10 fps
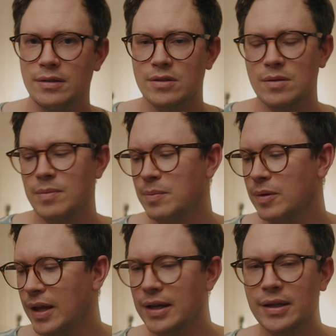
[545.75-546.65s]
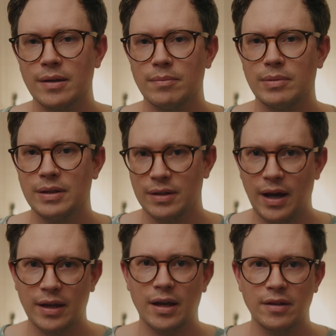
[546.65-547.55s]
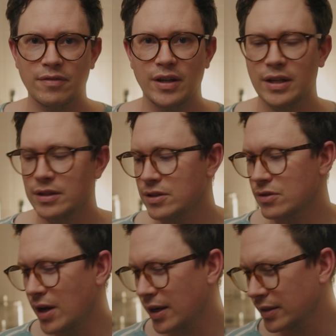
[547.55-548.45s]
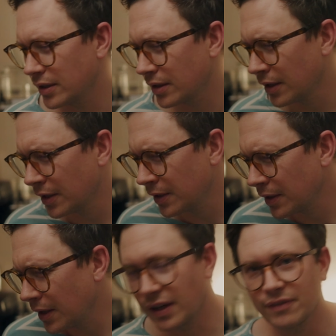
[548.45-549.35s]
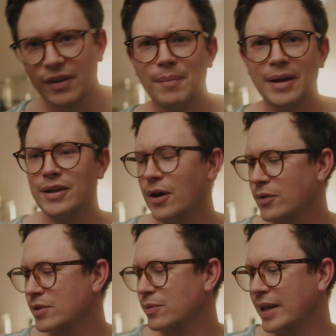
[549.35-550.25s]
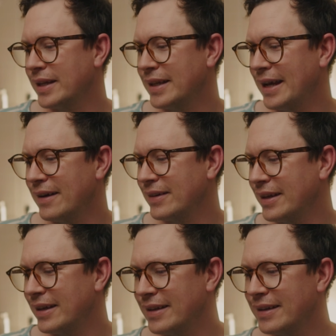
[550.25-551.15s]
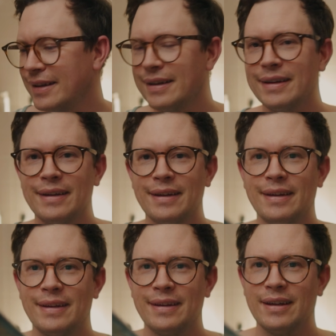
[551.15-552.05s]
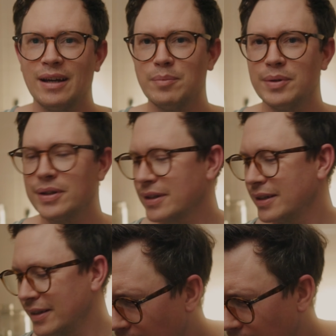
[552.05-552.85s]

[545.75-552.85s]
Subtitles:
Some people like it, but I kind of find it distracting. So I've got my notes written down in a book.